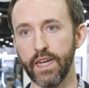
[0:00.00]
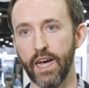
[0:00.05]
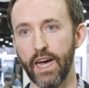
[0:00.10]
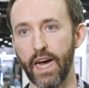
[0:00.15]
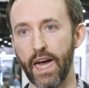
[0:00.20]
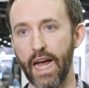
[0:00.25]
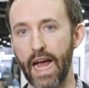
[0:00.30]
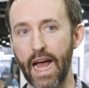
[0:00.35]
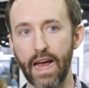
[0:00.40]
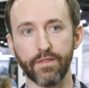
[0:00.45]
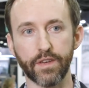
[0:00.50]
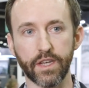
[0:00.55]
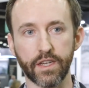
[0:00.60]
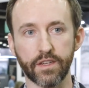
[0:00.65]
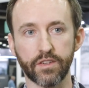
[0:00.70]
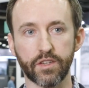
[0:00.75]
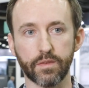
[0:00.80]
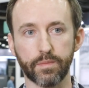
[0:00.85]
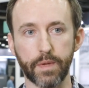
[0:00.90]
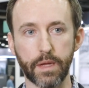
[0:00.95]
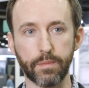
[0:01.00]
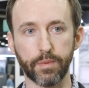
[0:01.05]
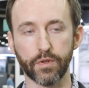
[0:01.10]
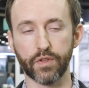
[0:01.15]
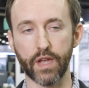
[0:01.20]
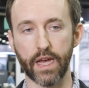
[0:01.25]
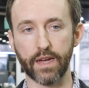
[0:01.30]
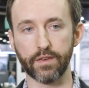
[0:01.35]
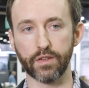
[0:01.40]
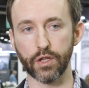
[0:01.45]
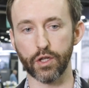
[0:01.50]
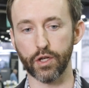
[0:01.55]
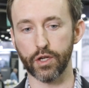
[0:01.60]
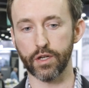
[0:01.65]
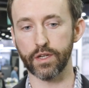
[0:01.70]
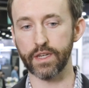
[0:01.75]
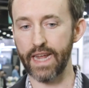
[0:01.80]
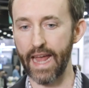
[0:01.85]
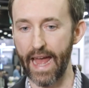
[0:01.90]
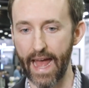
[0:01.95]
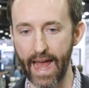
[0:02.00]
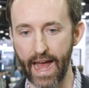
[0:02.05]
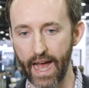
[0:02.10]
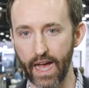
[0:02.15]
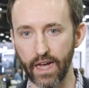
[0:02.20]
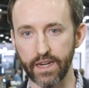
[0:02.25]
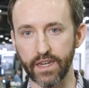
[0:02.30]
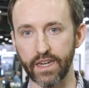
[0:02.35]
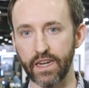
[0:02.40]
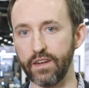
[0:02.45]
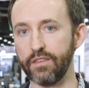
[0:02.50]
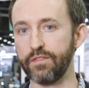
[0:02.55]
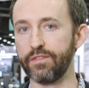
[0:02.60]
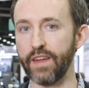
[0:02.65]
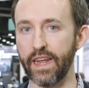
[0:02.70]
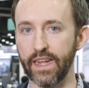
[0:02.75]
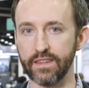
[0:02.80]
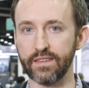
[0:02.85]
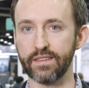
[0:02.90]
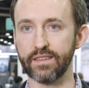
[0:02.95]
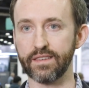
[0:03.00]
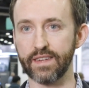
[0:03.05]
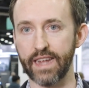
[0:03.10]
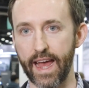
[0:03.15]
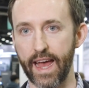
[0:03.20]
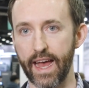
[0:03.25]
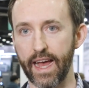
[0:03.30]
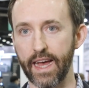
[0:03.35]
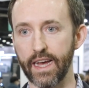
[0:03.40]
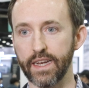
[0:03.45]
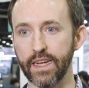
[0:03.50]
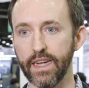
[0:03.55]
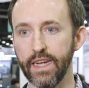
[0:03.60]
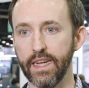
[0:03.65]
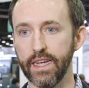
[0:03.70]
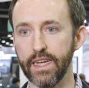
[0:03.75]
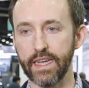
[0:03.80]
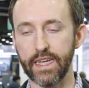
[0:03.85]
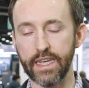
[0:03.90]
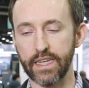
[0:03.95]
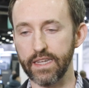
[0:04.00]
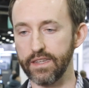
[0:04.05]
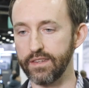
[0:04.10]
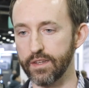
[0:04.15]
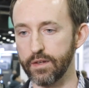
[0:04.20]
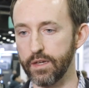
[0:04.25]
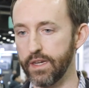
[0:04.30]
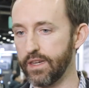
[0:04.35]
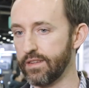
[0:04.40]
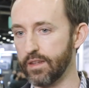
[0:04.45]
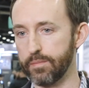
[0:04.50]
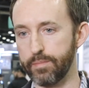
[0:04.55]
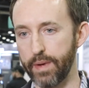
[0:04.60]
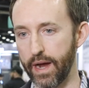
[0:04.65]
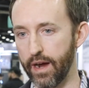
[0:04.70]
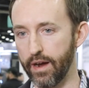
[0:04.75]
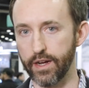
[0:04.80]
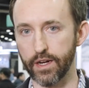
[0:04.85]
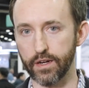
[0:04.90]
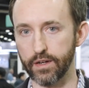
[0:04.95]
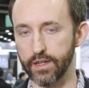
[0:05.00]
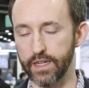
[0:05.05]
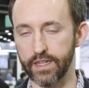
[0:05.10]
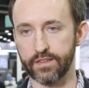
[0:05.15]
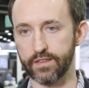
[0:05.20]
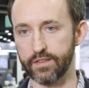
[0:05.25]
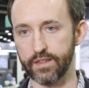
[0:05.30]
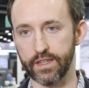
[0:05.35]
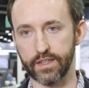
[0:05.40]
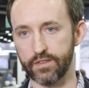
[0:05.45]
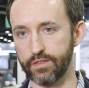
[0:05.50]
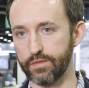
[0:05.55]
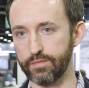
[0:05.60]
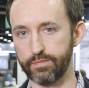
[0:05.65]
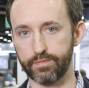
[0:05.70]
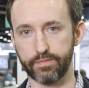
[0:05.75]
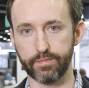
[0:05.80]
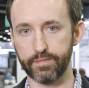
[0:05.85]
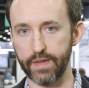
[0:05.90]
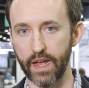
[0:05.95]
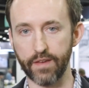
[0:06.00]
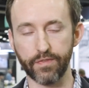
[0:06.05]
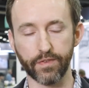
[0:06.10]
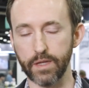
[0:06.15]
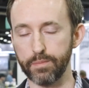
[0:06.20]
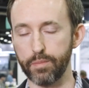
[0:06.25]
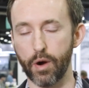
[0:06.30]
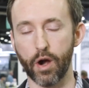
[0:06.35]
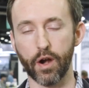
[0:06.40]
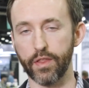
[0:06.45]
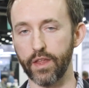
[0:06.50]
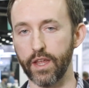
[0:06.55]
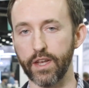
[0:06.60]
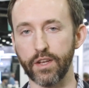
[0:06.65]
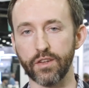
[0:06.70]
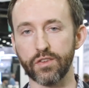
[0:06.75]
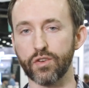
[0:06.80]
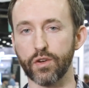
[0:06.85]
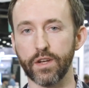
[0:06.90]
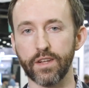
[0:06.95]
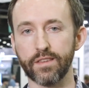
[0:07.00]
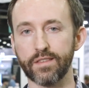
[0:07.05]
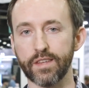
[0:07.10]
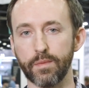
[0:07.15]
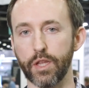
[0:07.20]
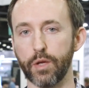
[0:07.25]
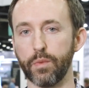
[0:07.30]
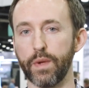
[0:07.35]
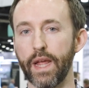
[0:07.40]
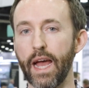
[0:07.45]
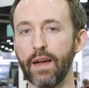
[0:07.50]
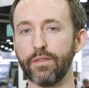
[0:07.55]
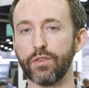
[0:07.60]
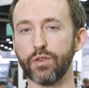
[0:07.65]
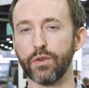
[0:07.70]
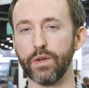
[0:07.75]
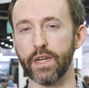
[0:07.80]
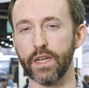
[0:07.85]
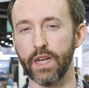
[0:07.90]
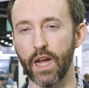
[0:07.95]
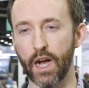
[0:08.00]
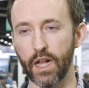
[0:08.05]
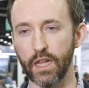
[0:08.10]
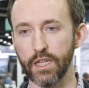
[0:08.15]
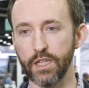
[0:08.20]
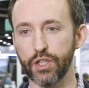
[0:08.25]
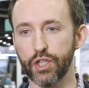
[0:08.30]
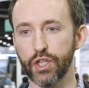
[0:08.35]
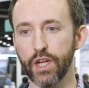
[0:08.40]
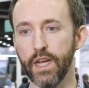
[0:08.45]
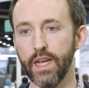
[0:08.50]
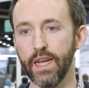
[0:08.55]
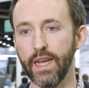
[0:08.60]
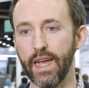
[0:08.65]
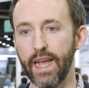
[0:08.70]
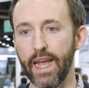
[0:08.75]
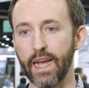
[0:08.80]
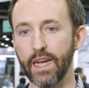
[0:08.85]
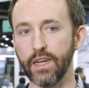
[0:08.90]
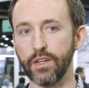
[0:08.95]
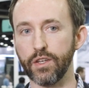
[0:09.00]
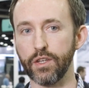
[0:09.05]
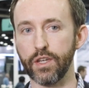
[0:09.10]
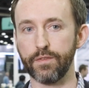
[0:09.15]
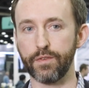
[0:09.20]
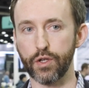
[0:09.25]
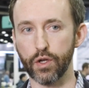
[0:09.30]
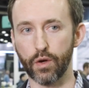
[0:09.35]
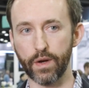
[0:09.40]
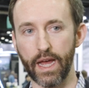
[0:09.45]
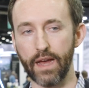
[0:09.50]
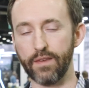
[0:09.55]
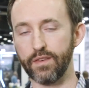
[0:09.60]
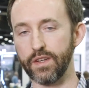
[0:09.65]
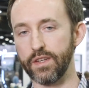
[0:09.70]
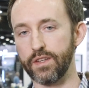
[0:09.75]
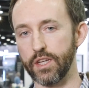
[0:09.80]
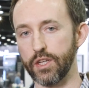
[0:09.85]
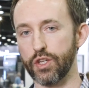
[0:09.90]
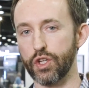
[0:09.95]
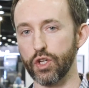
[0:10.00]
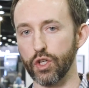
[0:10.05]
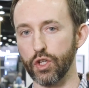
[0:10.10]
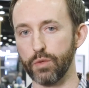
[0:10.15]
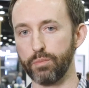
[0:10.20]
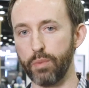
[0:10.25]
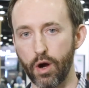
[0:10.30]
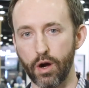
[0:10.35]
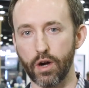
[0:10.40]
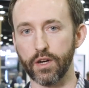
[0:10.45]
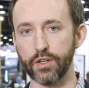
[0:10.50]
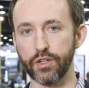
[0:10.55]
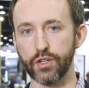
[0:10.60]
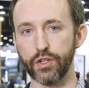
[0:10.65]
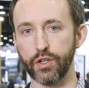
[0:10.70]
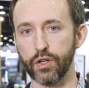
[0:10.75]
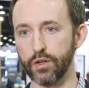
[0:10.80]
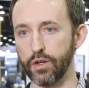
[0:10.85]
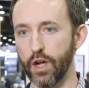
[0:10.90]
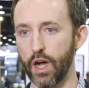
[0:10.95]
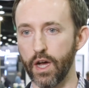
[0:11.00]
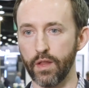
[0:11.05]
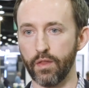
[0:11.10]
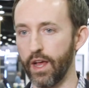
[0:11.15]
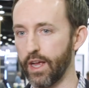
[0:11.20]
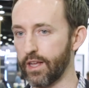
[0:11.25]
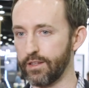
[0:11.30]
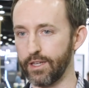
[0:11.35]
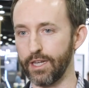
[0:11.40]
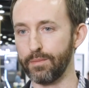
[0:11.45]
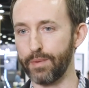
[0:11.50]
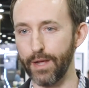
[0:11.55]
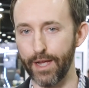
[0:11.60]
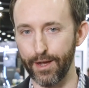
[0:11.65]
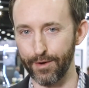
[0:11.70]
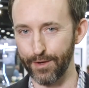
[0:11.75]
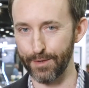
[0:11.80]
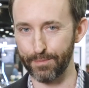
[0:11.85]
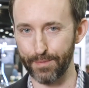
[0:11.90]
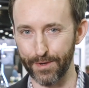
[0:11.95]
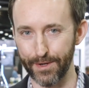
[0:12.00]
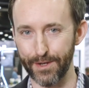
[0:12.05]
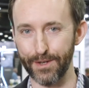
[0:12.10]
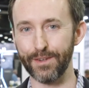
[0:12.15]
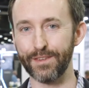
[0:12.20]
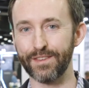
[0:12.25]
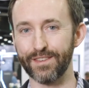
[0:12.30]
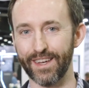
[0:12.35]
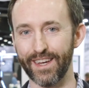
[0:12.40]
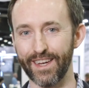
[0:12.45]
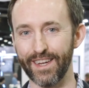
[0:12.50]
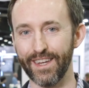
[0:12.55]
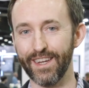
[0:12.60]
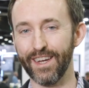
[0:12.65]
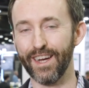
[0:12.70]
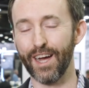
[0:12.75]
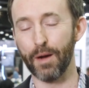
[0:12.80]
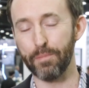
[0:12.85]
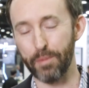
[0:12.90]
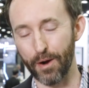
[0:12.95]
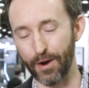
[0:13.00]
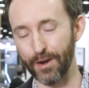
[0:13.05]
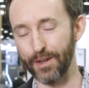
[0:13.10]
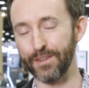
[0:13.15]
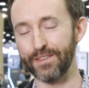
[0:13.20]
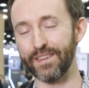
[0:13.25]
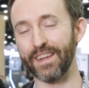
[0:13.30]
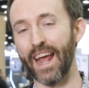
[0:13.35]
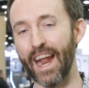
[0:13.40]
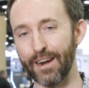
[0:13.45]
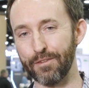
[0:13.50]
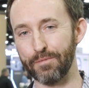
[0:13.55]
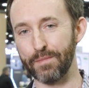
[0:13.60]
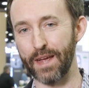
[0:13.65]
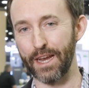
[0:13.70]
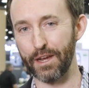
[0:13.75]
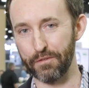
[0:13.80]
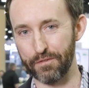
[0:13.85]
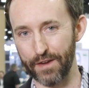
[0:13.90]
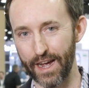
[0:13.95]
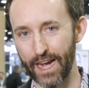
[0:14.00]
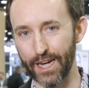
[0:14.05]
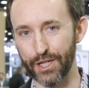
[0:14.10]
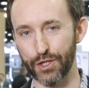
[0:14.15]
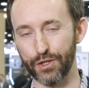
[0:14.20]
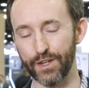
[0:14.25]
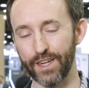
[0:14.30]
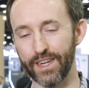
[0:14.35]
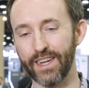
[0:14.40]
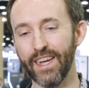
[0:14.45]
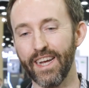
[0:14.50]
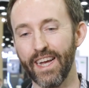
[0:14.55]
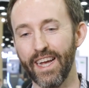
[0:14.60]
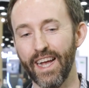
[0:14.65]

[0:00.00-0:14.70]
Having people have to learn CAD and advanced CAD is a barrier. It's definitely part of the industry and something we have to acknowledge. And if you have a digital part, you're unlikely to be able to produce a part using additive manufacturing.